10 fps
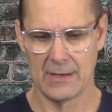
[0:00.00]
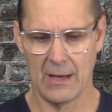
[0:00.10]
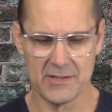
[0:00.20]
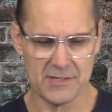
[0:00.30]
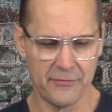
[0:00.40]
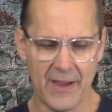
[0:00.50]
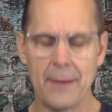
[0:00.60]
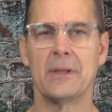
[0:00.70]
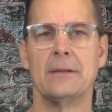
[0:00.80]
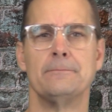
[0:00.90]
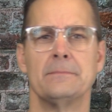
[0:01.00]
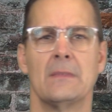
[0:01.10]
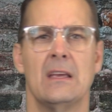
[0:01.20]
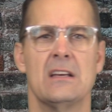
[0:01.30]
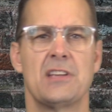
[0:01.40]
Now, as a family,
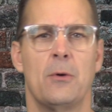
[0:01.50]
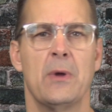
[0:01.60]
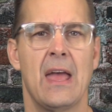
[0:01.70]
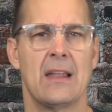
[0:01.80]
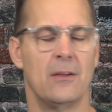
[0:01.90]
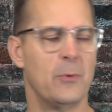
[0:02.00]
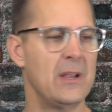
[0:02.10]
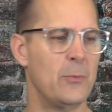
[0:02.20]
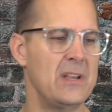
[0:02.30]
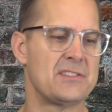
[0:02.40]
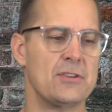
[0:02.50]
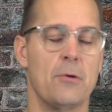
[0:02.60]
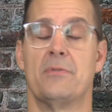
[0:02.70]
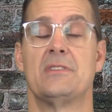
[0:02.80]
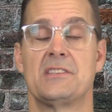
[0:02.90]
here's how we handle it. We just
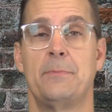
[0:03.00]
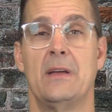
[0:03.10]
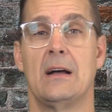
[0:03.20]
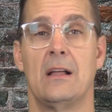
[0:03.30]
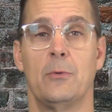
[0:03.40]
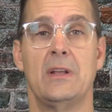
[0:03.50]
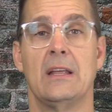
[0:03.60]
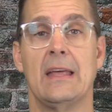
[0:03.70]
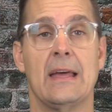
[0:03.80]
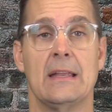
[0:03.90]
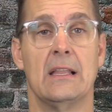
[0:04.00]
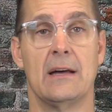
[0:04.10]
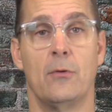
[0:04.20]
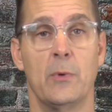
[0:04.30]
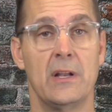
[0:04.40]
don't participate in Halloween at any
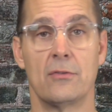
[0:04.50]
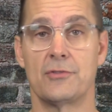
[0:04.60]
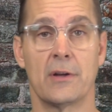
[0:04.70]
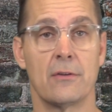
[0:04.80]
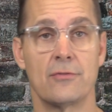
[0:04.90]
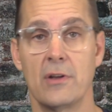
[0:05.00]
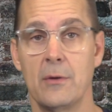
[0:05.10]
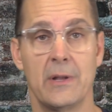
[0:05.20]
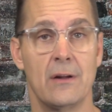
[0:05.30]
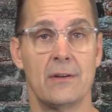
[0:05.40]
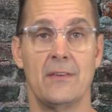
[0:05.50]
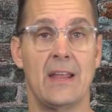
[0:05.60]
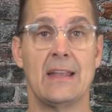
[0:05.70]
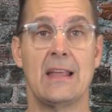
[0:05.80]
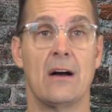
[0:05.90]
level. We don't trick or treat. We don't
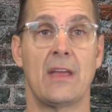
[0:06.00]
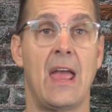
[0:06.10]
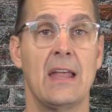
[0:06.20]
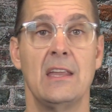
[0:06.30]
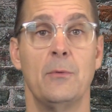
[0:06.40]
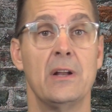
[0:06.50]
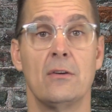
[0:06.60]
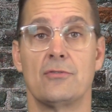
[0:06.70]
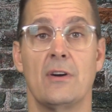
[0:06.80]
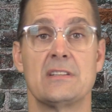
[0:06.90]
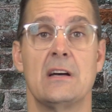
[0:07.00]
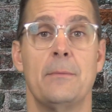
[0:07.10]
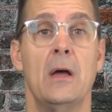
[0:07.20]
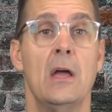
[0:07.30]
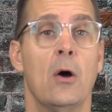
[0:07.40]
even hand out candy. We don't dress
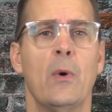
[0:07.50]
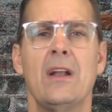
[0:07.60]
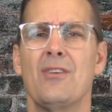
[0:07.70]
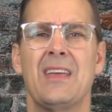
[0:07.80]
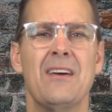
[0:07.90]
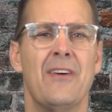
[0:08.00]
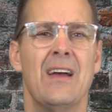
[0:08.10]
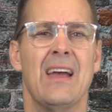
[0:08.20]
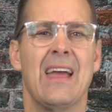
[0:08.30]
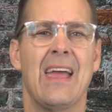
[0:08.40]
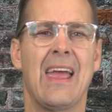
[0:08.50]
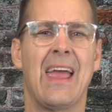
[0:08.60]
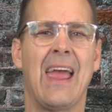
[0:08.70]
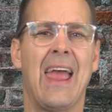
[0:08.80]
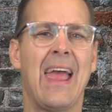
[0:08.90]
up. We don't give
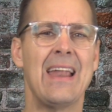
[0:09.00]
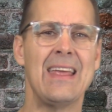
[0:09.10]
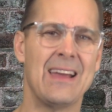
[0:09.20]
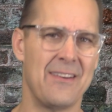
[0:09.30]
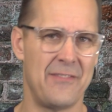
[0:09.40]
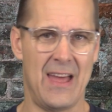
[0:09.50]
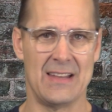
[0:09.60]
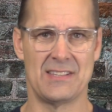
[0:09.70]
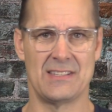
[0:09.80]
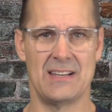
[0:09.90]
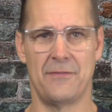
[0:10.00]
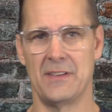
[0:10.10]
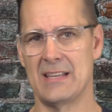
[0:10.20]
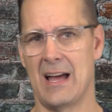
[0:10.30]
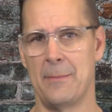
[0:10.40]
any of that stuff
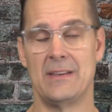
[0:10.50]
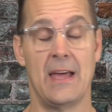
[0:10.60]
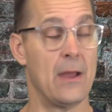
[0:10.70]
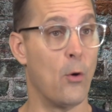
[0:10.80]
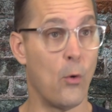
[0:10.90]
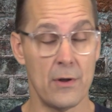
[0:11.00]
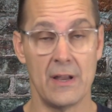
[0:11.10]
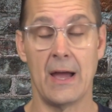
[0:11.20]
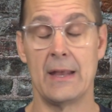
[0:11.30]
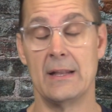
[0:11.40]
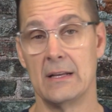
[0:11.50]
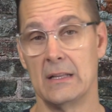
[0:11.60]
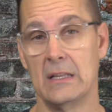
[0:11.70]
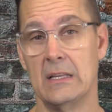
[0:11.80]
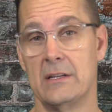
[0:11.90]
the time of day or night,
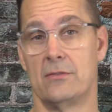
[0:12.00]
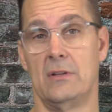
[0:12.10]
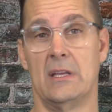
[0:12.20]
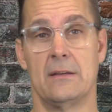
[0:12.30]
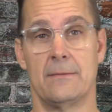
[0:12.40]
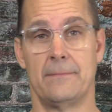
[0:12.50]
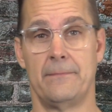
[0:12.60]
literally.